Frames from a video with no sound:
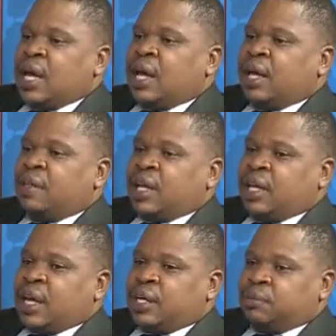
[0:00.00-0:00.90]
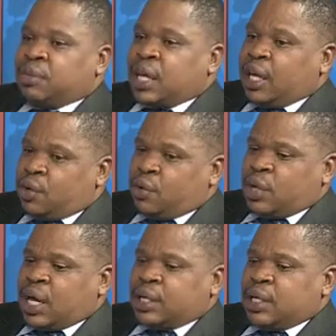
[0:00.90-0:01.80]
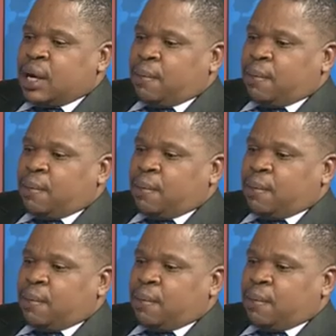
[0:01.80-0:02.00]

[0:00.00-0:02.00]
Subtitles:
they can do that.